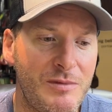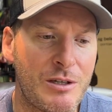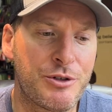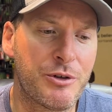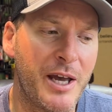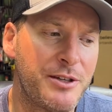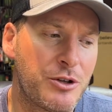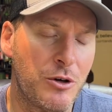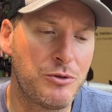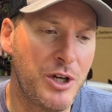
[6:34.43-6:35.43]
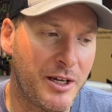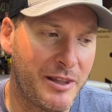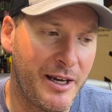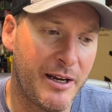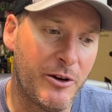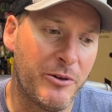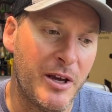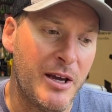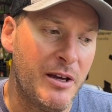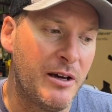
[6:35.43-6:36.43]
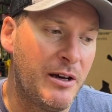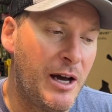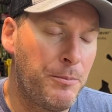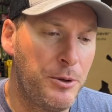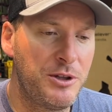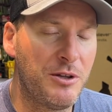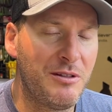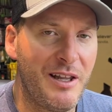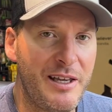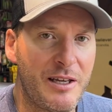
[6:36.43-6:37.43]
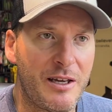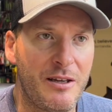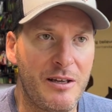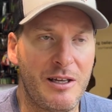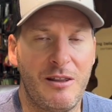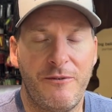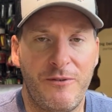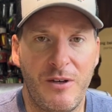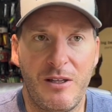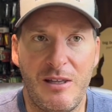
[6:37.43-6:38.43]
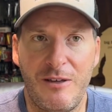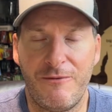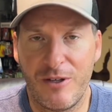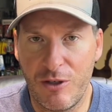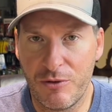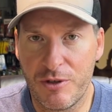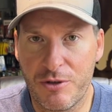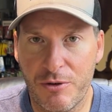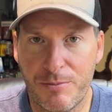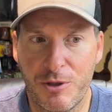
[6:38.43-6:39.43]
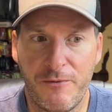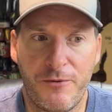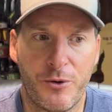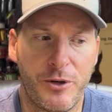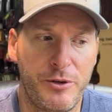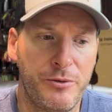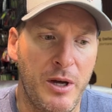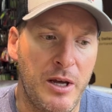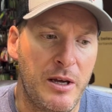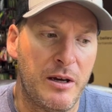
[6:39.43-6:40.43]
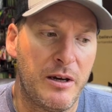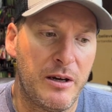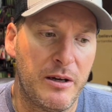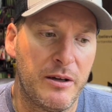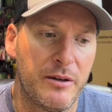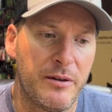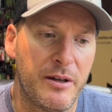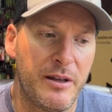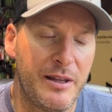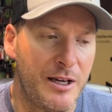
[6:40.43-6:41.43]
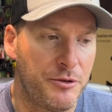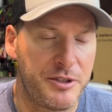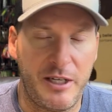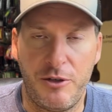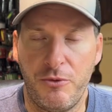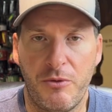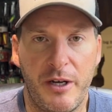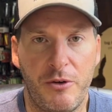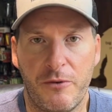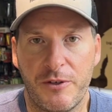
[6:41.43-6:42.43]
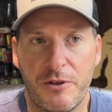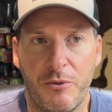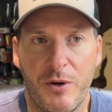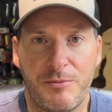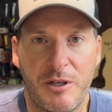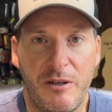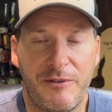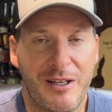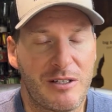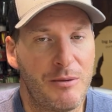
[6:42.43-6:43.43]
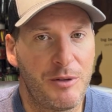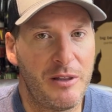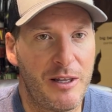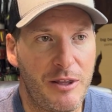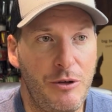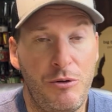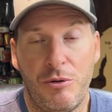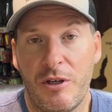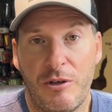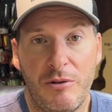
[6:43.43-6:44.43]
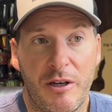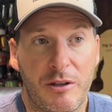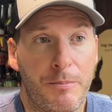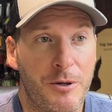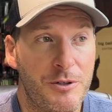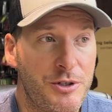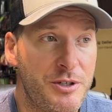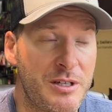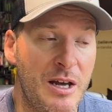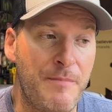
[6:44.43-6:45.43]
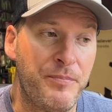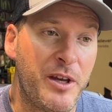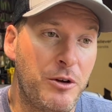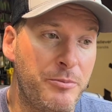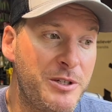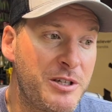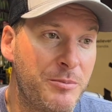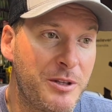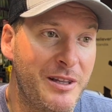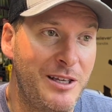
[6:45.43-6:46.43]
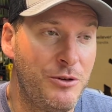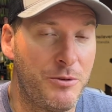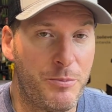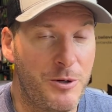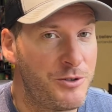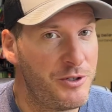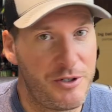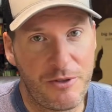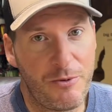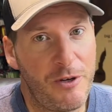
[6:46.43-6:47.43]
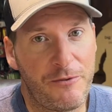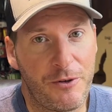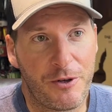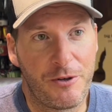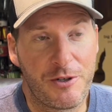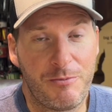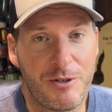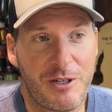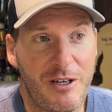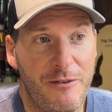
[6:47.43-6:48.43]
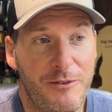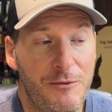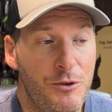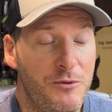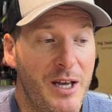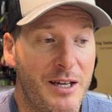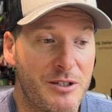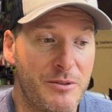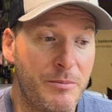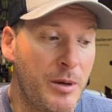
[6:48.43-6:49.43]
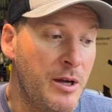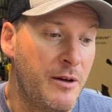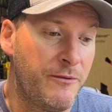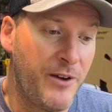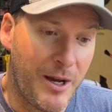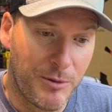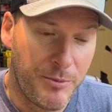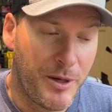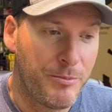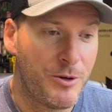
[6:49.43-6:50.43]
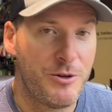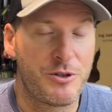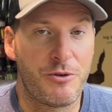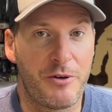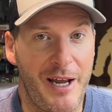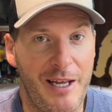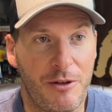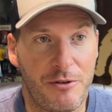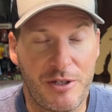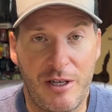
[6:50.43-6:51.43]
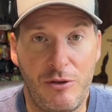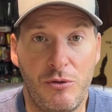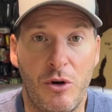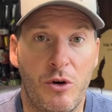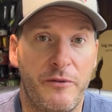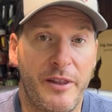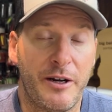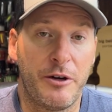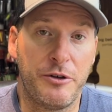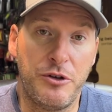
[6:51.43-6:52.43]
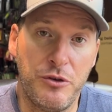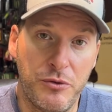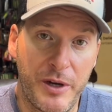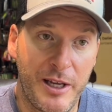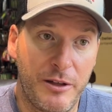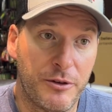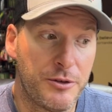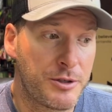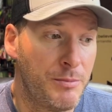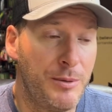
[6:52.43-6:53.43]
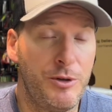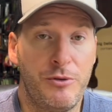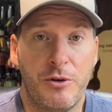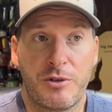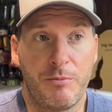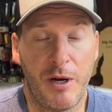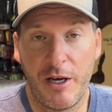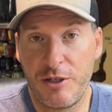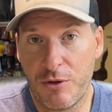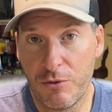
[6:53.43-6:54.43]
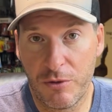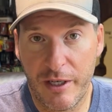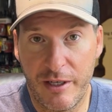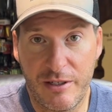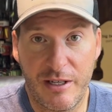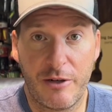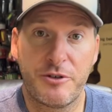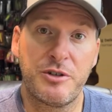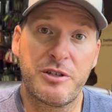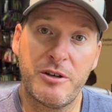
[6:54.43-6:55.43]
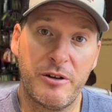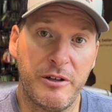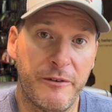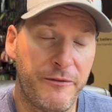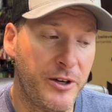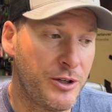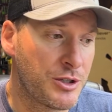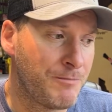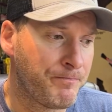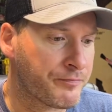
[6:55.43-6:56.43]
So guys, go check that out. I'll put the link in the video description for you. And that'll take you right over to the website if that's something that you think you'd like to purchase. It'll be something that you can purchase as well for a Christmas gift if you've got some family members or anglers that you know of that are new anglers. Maybe you know some high school kids that are just starting to fish,